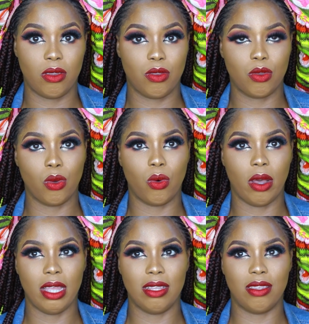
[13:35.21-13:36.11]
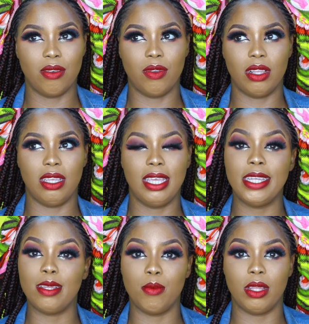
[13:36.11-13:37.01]
So it didn't really
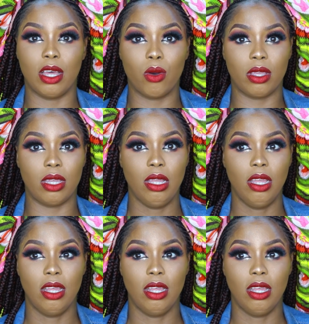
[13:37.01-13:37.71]
hit me that okay,